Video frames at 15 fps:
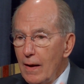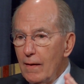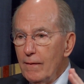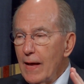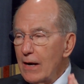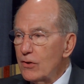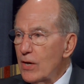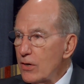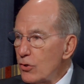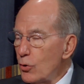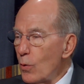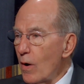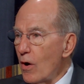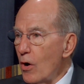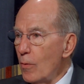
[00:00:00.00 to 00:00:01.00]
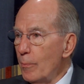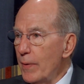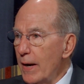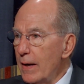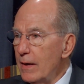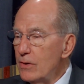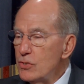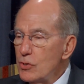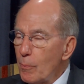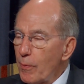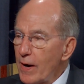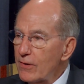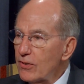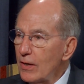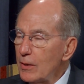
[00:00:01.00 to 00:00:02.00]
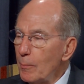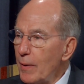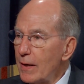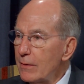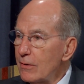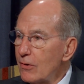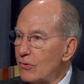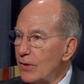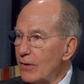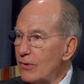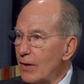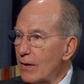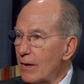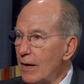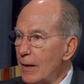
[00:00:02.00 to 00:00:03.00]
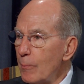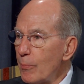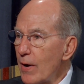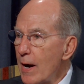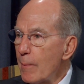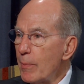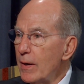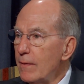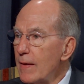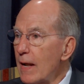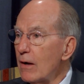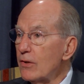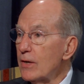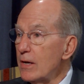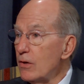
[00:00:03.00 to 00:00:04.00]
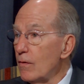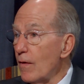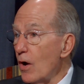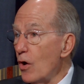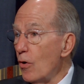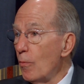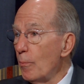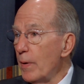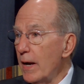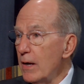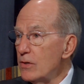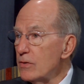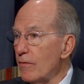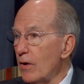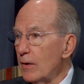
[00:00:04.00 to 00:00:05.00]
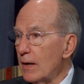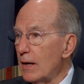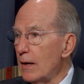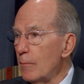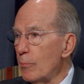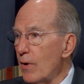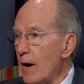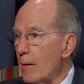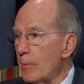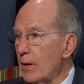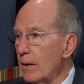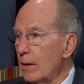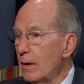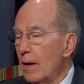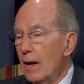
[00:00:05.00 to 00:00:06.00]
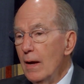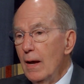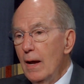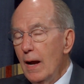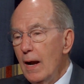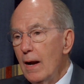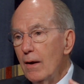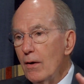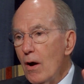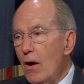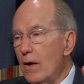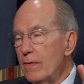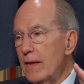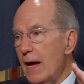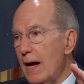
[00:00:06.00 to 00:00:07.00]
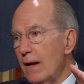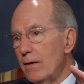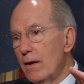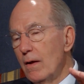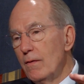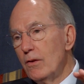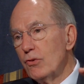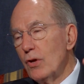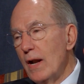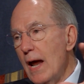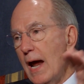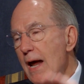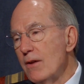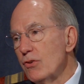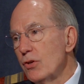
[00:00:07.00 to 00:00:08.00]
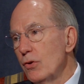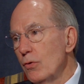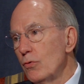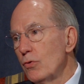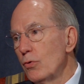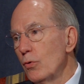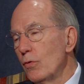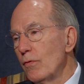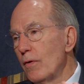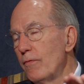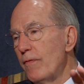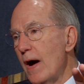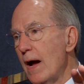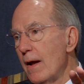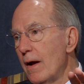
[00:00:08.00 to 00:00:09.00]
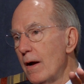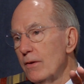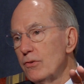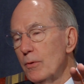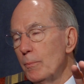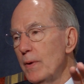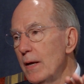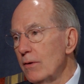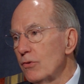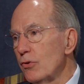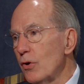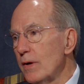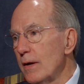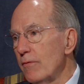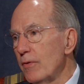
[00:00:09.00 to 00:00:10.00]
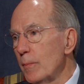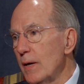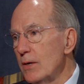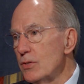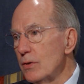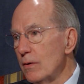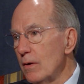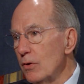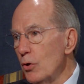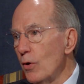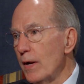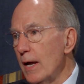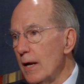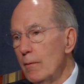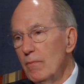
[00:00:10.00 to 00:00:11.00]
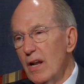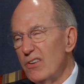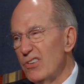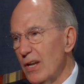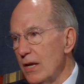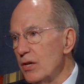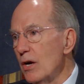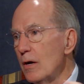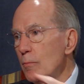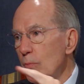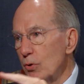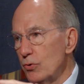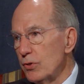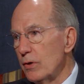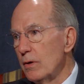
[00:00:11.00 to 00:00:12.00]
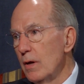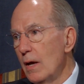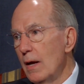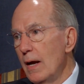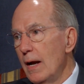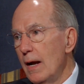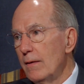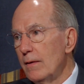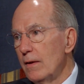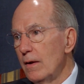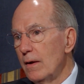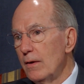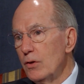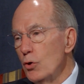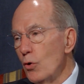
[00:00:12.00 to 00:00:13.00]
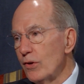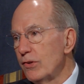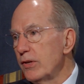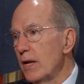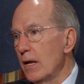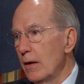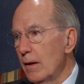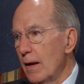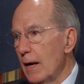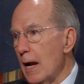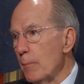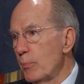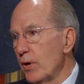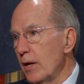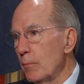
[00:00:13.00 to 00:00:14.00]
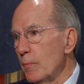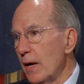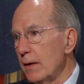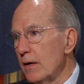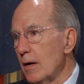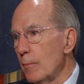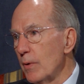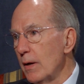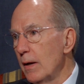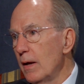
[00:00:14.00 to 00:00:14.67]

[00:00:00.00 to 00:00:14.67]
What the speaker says: That'll take you to our home page. You press on the button that says unclaimed property. That'll take you to the home page of unclaimed property. And on that, it's going to ask you to submit certain information. Your name, let's say Young Boozer, and then your city, and I'd put in Montgomery.